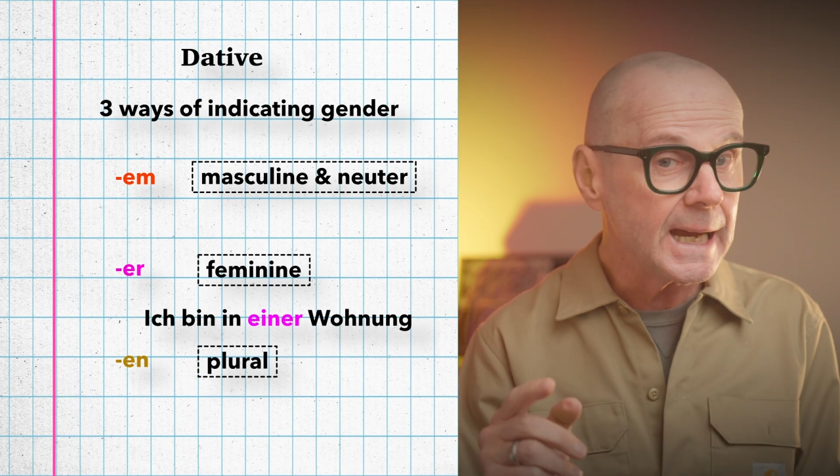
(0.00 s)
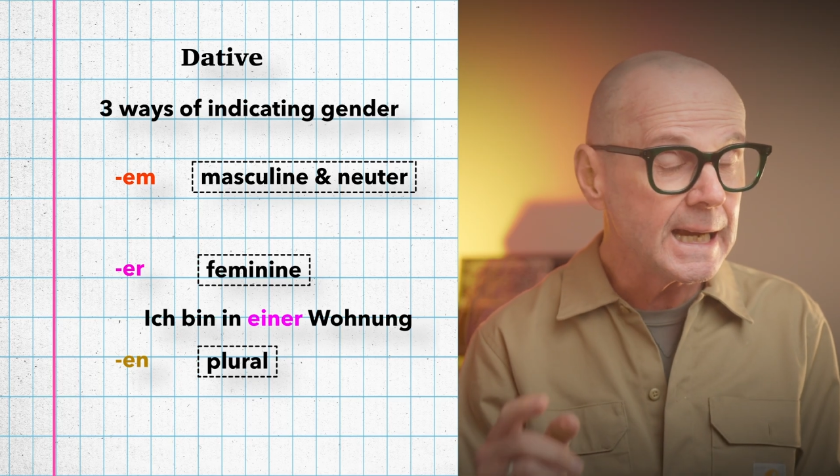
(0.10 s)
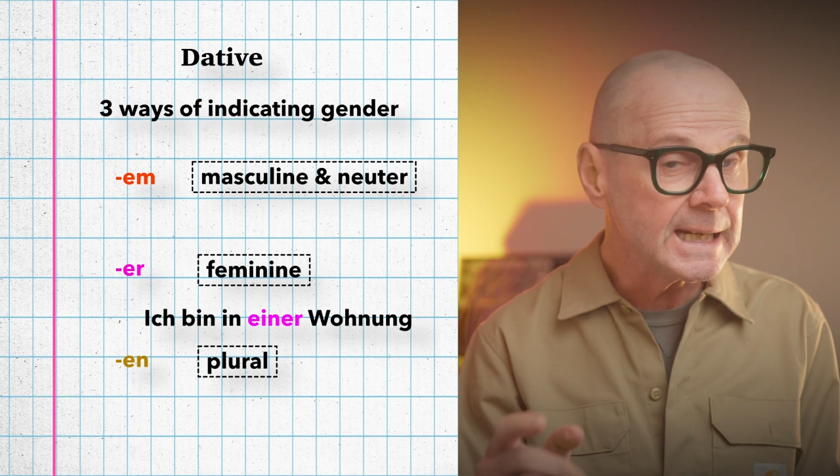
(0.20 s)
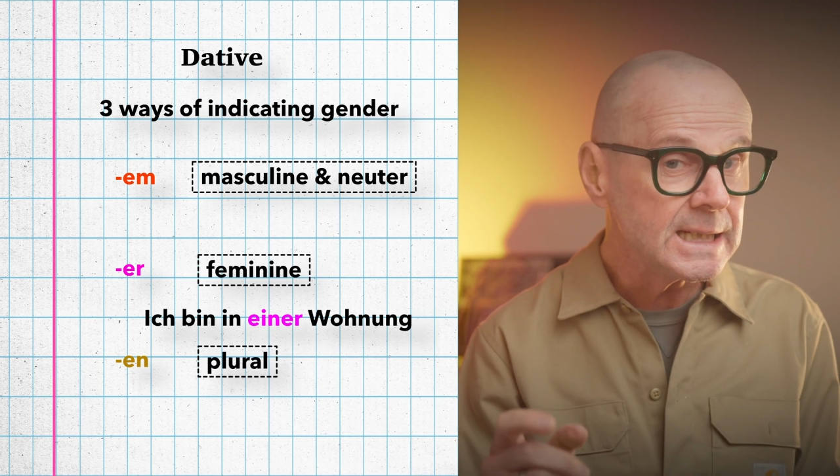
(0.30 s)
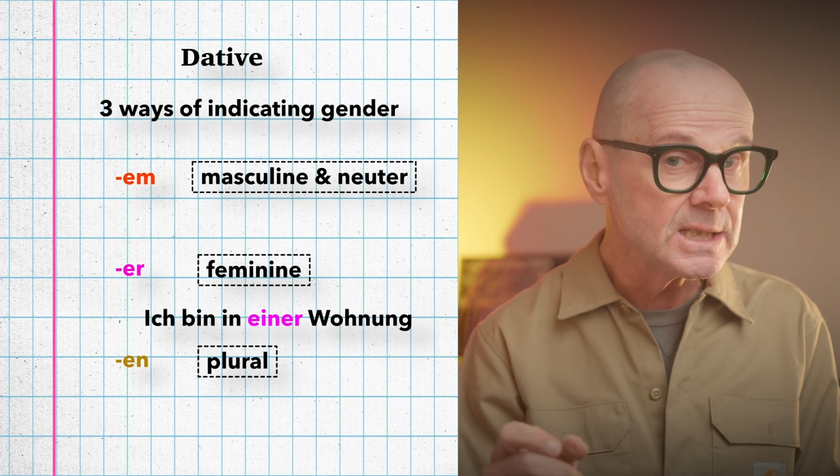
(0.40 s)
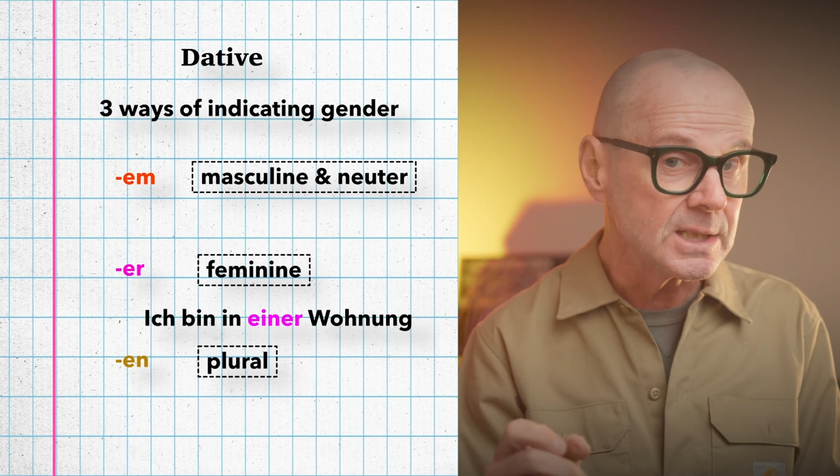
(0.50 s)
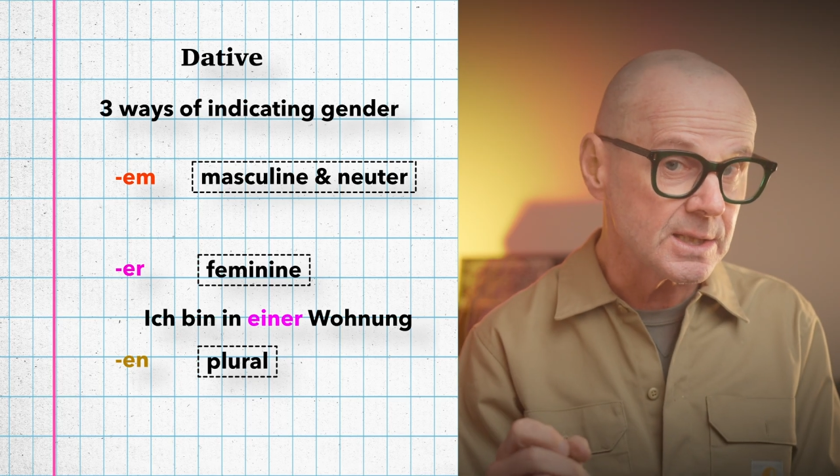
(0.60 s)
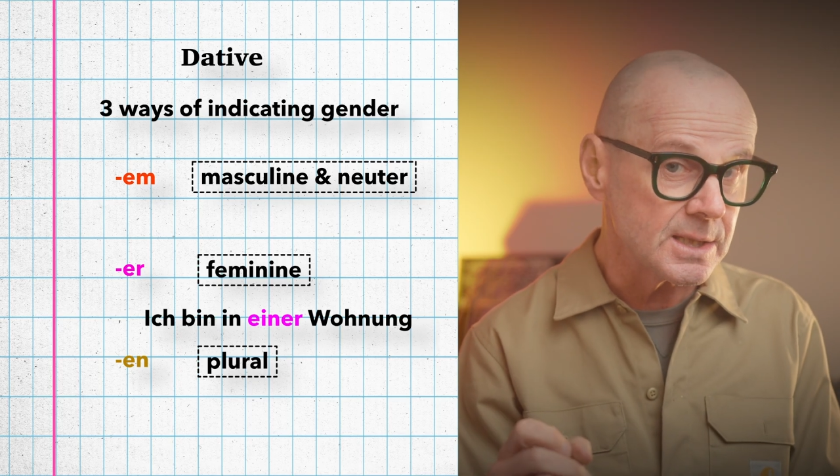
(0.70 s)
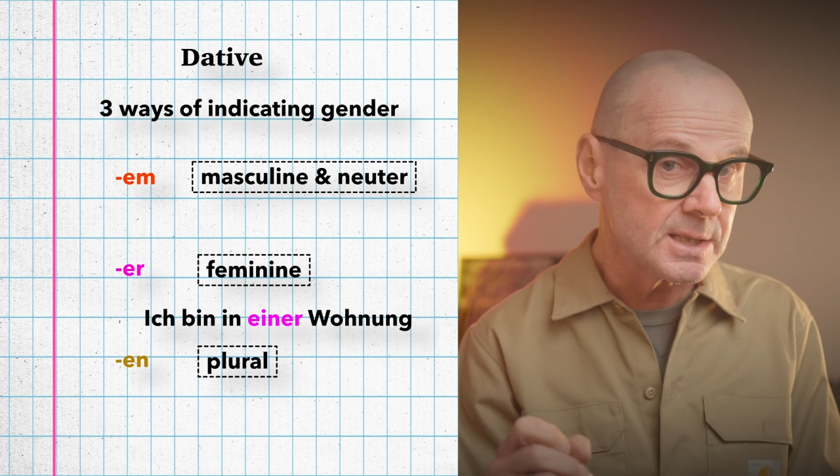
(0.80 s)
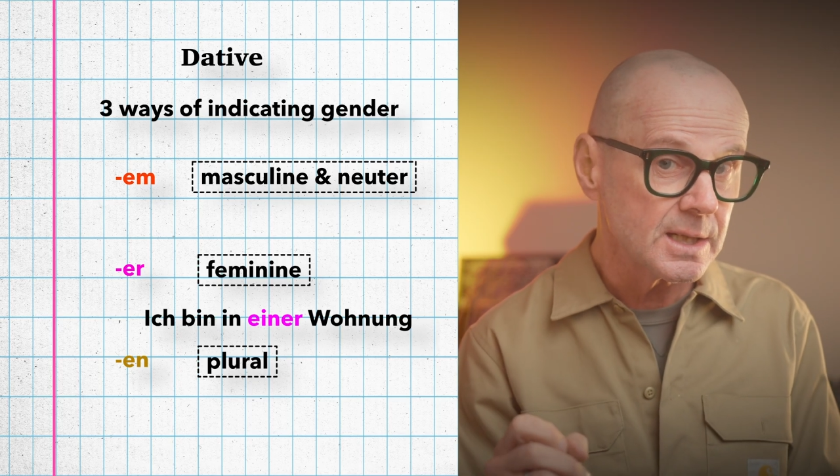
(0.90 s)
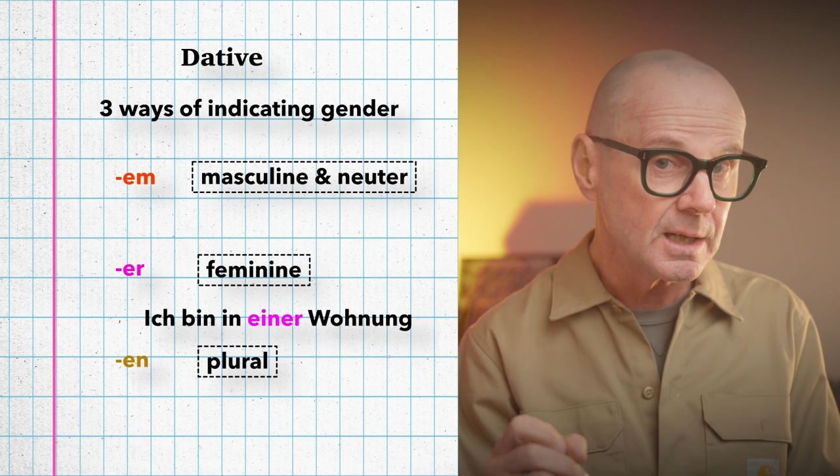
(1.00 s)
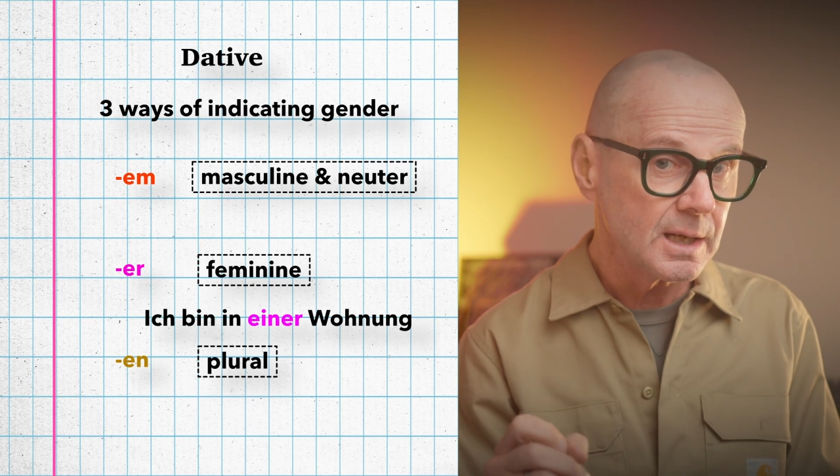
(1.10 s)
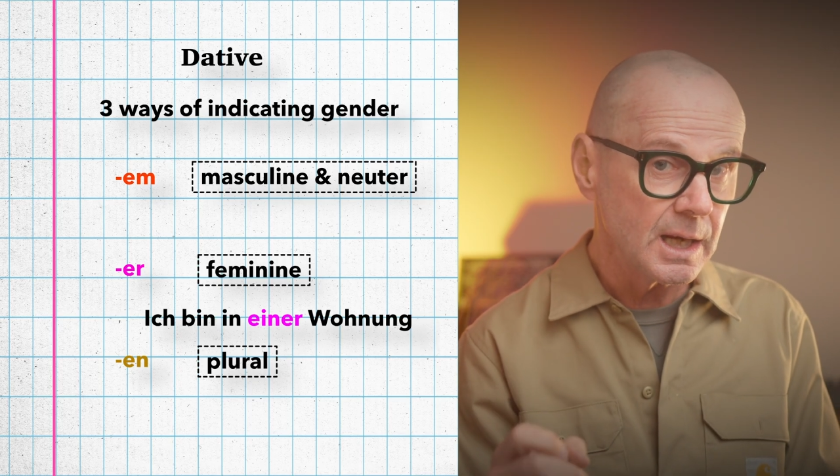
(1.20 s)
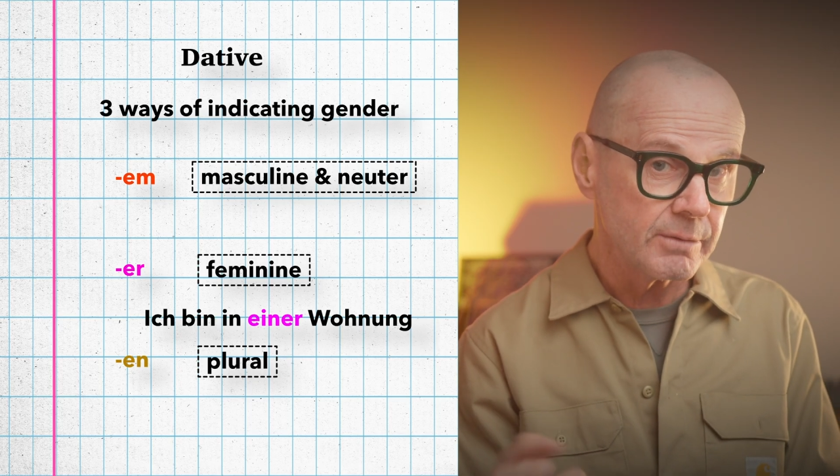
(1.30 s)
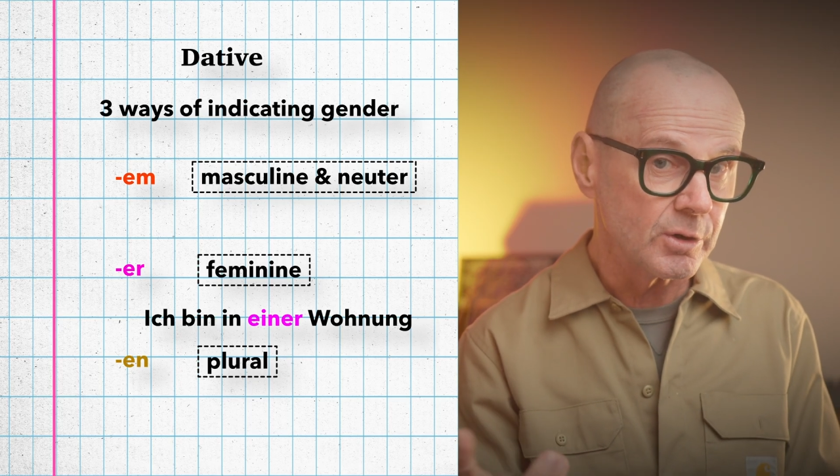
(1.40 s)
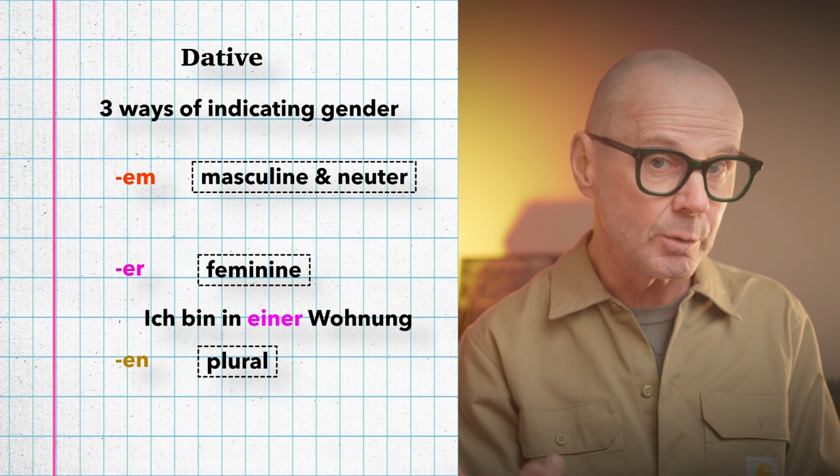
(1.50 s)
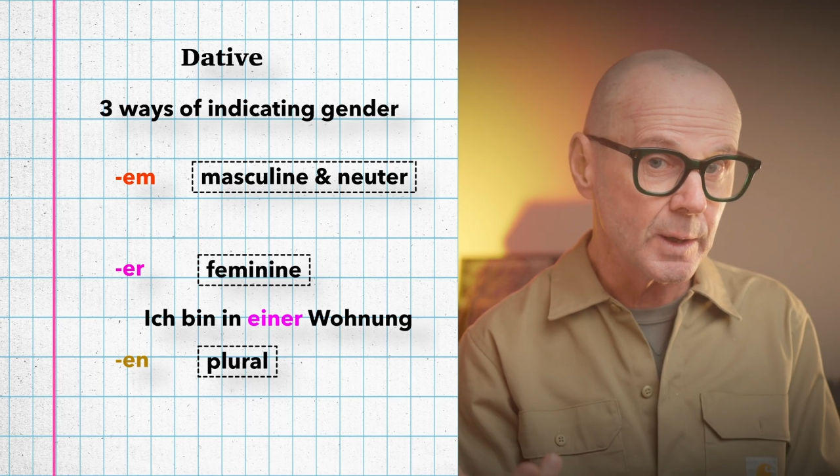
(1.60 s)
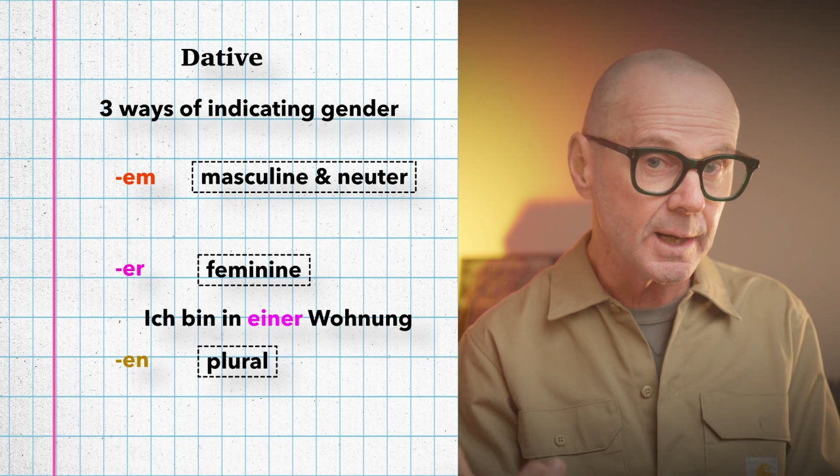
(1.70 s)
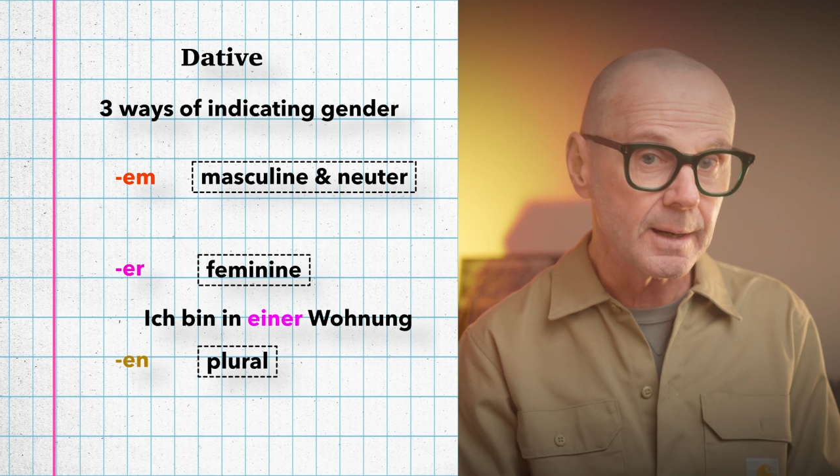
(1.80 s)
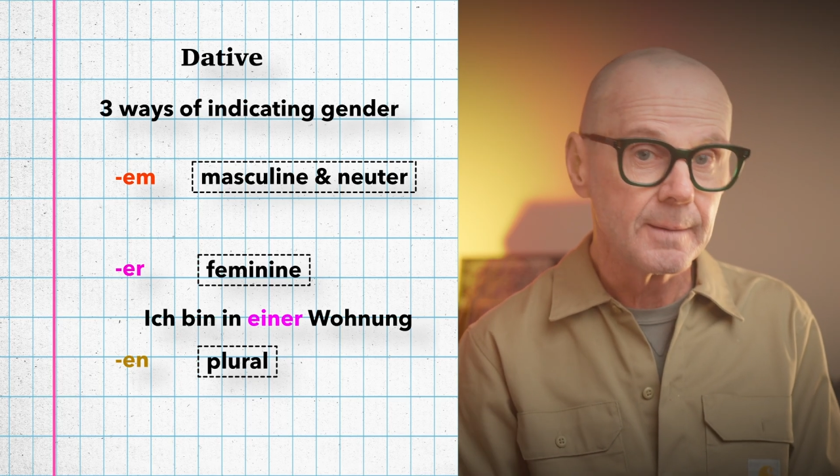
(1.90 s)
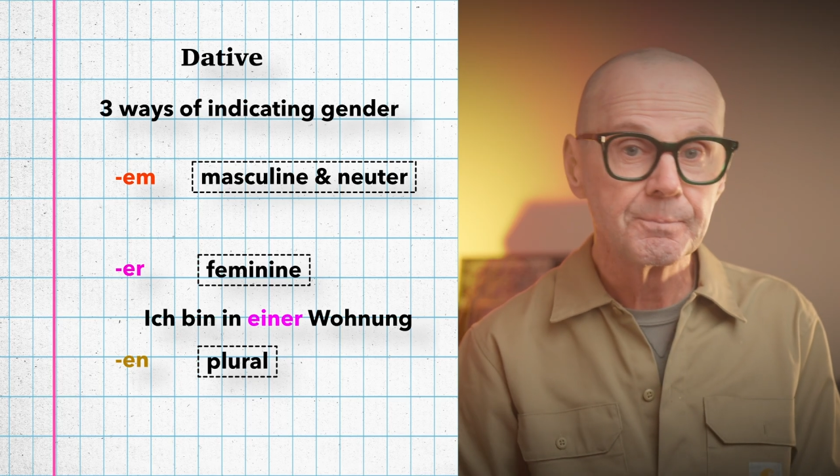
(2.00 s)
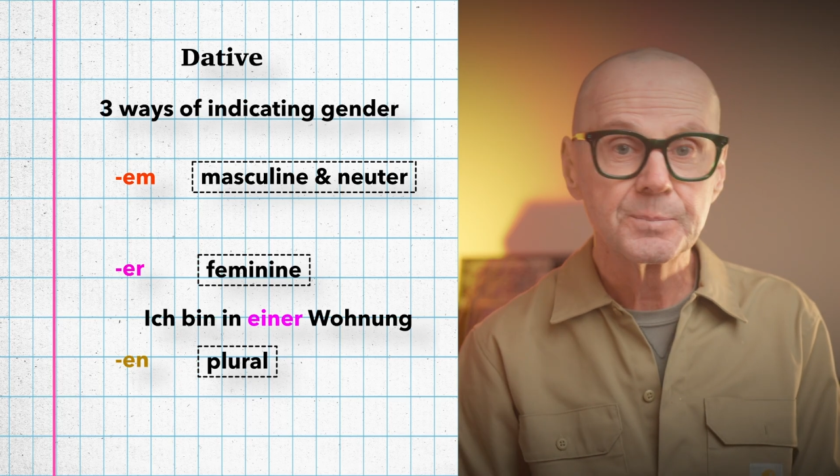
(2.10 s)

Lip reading: Ns everywhere.